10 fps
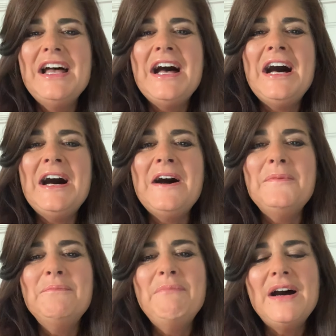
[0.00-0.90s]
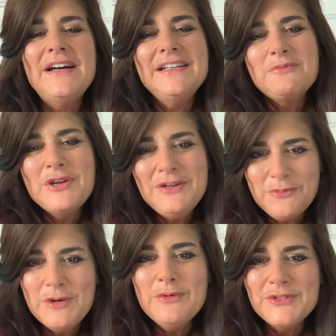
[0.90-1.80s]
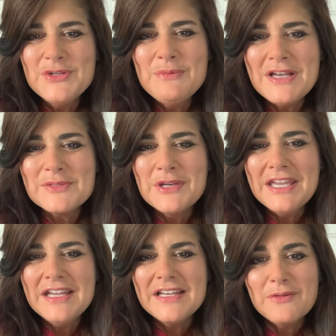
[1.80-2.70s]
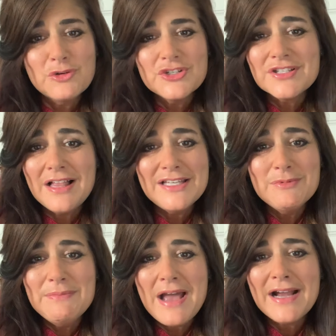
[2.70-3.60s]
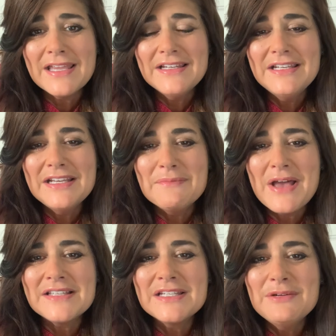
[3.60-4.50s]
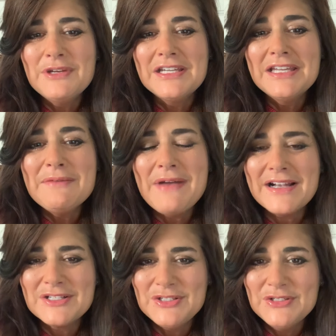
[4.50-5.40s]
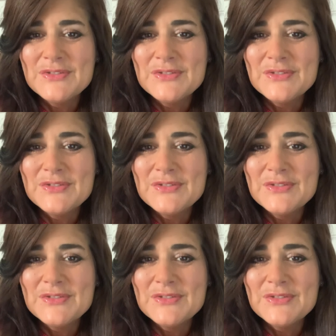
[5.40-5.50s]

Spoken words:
but we will do the best we can, and we're just glad to be back in any capacity we can get back to.